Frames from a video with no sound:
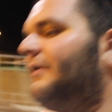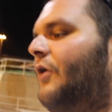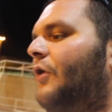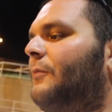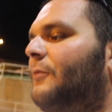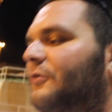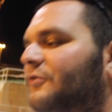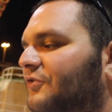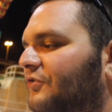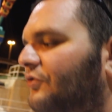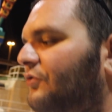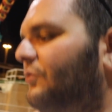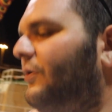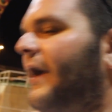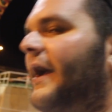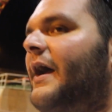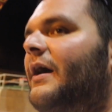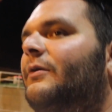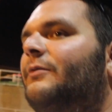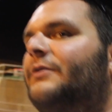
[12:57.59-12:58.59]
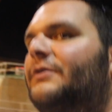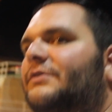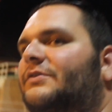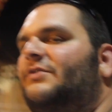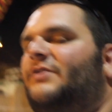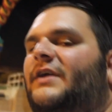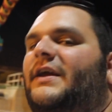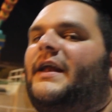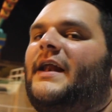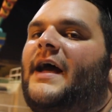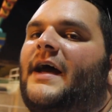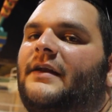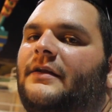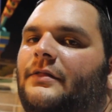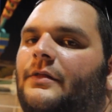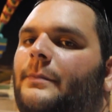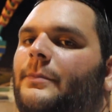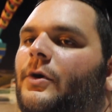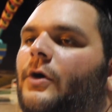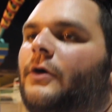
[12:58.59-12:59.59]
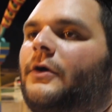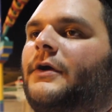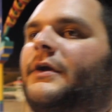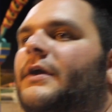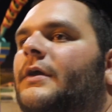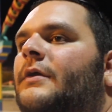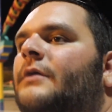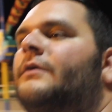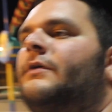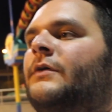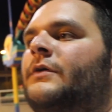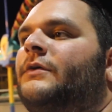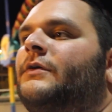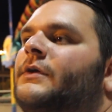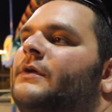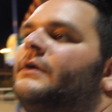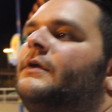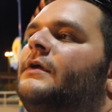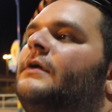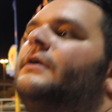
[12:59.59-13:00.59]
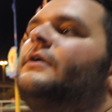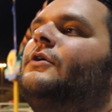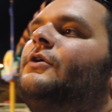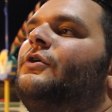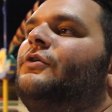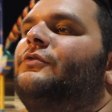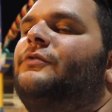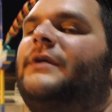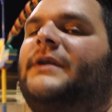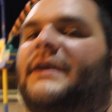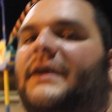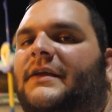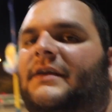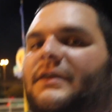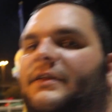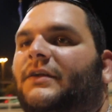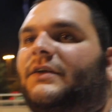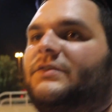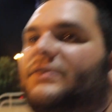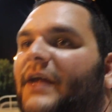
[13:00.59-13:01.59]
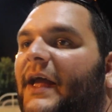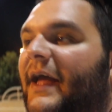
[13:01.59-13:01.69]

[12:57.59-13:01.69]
Almost two hours to get out of the park. Ridiculous.